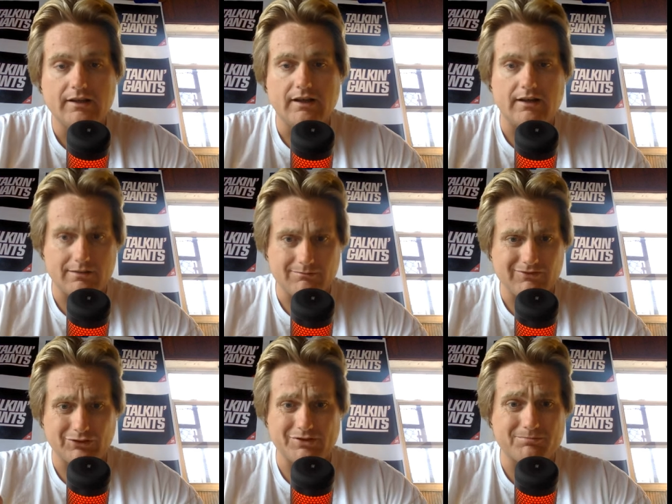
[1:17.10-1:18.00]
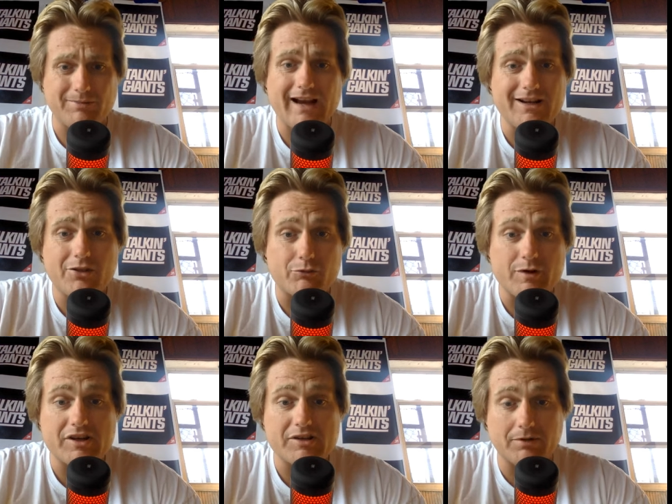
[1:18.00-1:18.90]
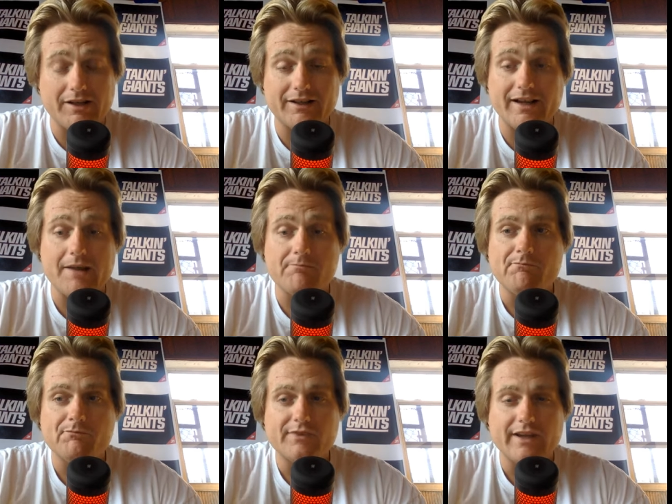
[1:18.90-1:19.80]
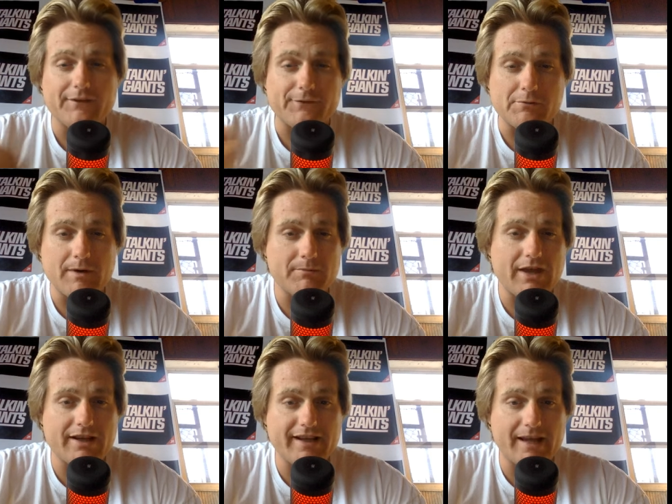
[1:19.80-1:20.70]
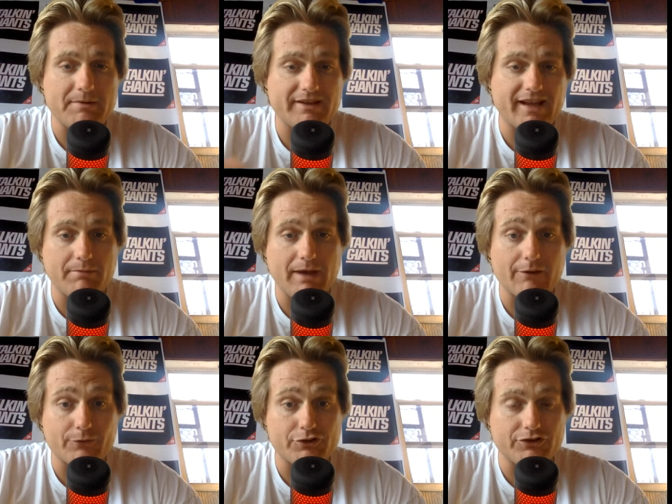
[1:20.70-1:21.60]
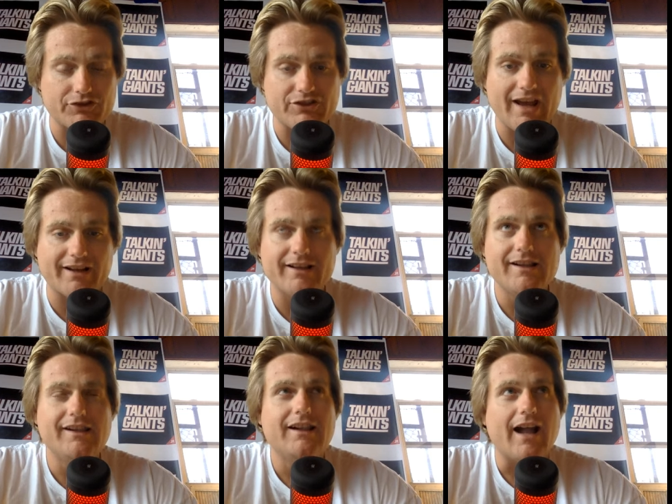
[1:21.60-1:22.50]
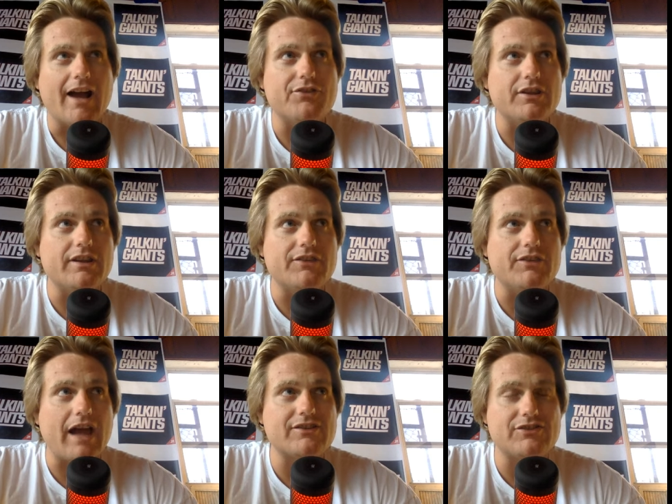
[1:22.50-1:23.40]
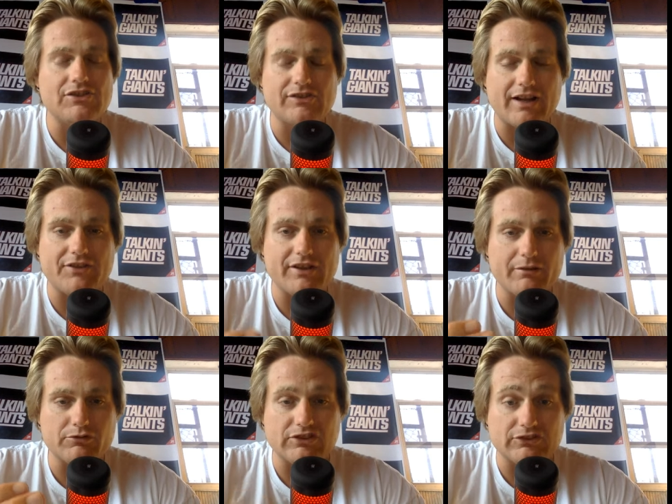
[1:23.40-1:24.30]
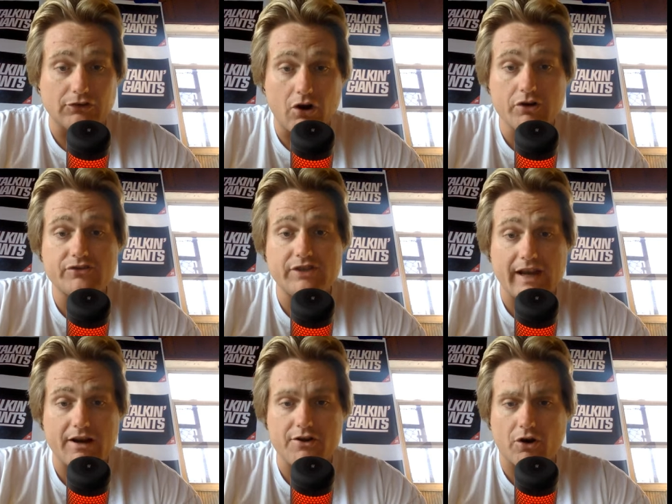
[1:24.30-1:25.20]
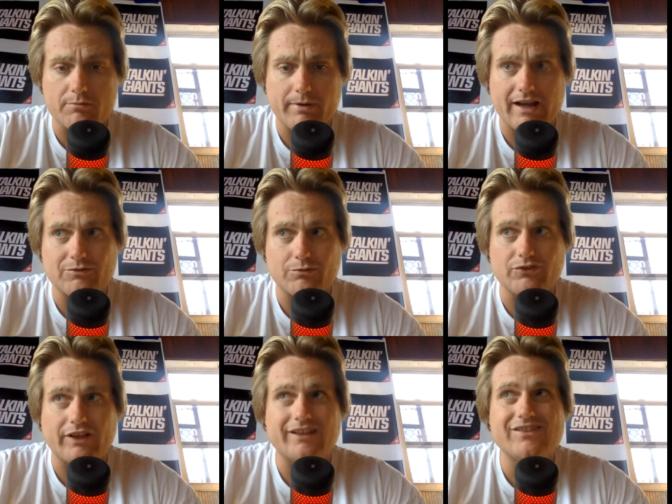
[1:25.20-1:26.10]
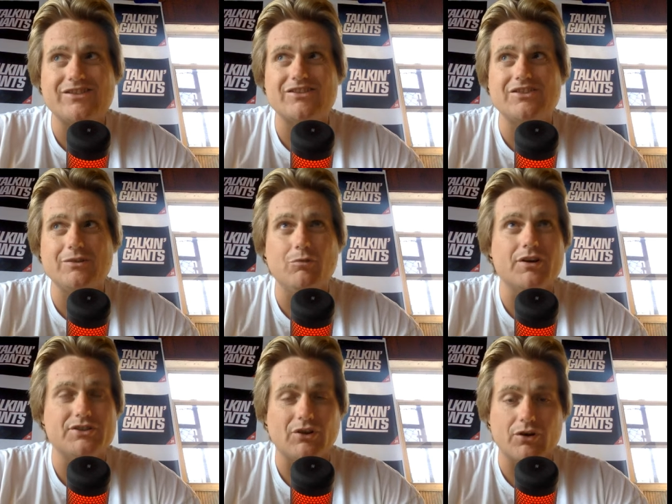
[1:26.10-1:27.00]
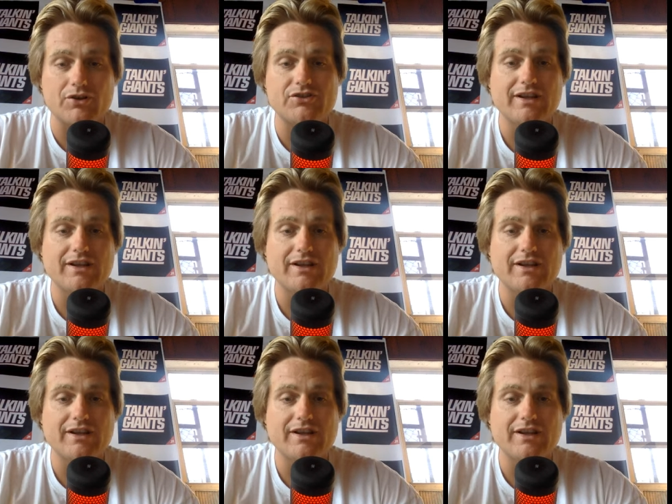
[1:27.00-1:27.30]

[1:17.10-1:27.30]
Um, so he was back in three weeks playing a game. And if you remember that game, he came back Virginia Tech I th- that season, I think it was his longest air yard pass, where it was like 61 yards,